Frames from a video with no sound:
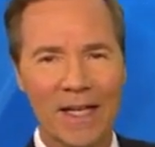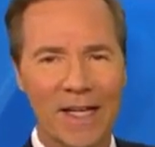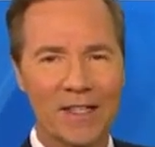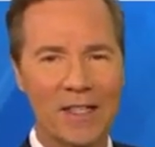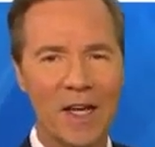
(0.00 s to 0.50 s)

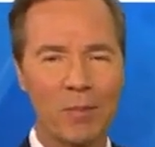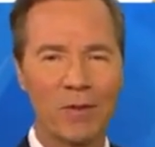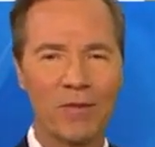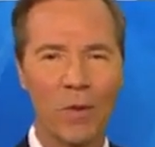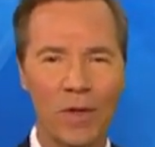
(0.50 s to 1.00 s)
into the upper
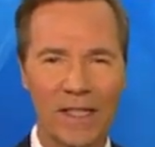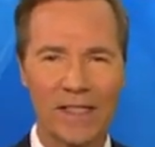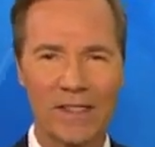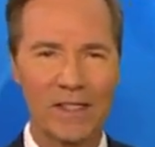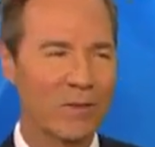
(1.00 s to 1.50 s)

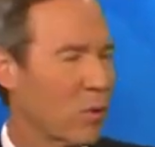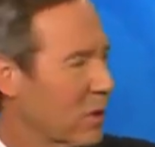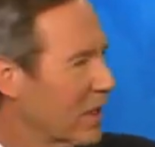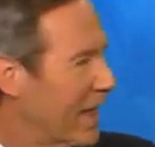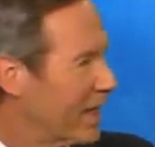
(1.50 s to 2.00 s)
40s. More
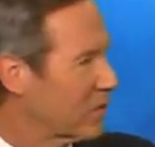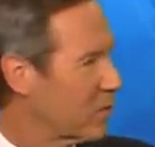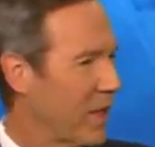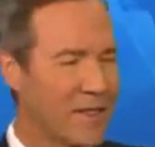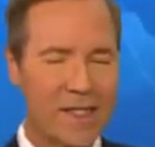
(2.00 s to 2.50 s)
clouds
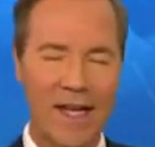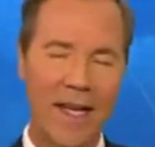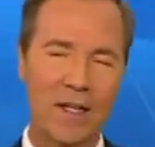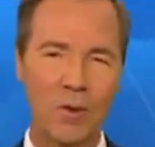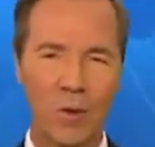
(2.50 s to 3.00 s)
Wednesday
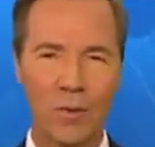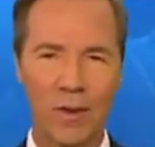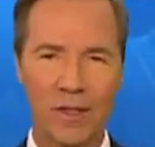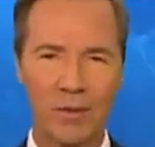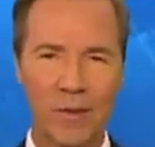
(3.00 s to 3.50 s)
and a
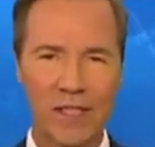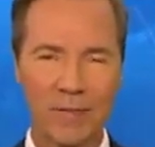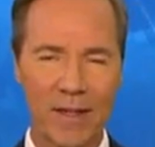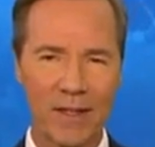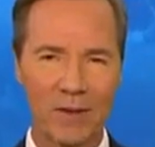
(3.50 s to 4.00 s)
northwest breeze
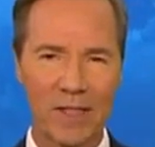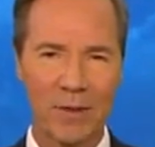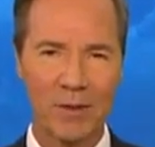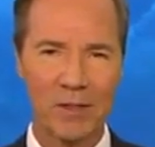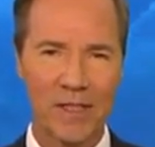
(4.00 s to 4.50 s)
may hold
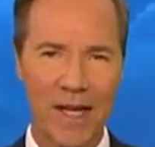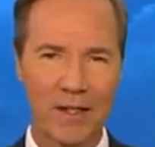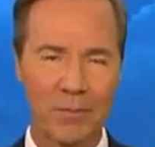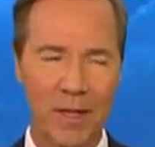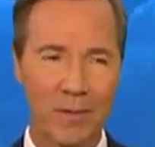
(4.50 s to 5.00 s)
temperatures
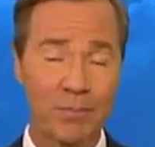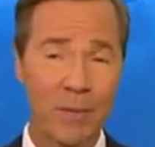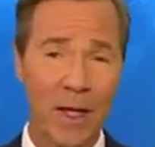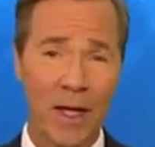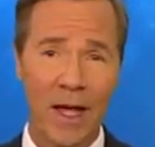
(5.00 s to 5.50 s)
down a bit.
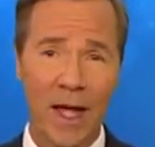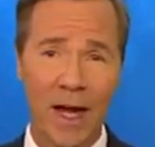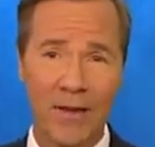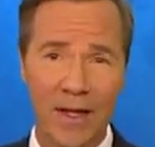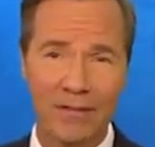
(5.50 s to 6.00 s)

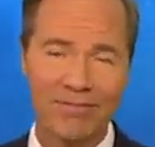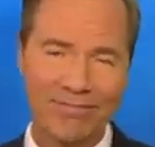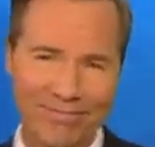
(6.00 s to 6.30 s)
And then